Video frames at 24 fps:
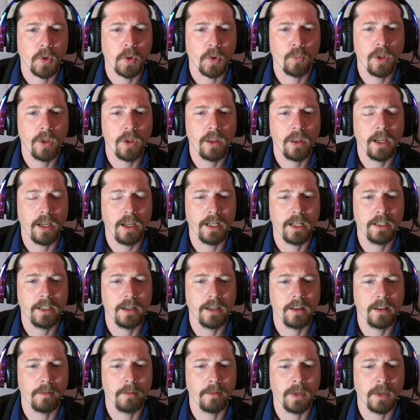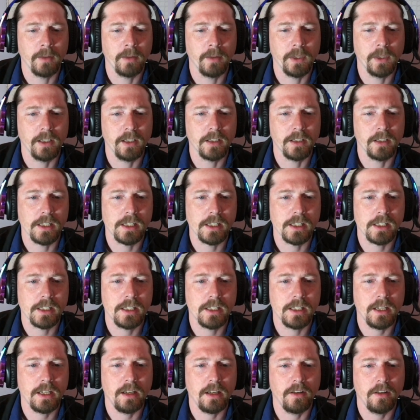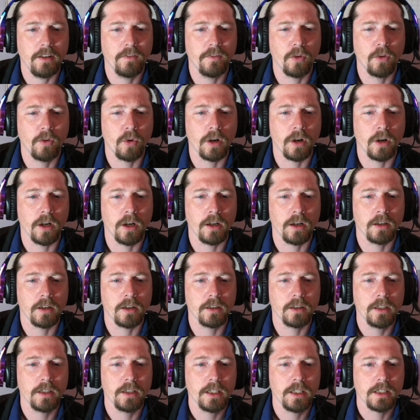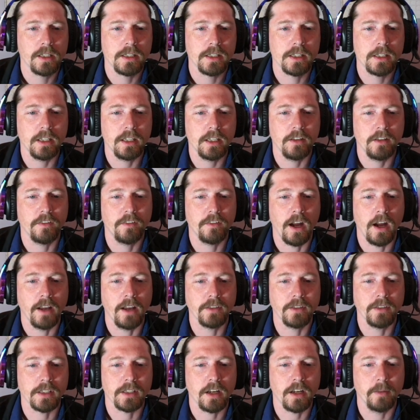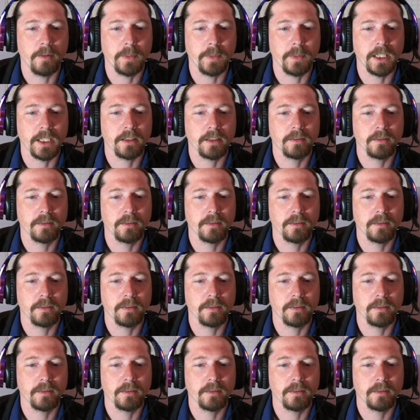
with the idea that maybe c4, c5 is coming.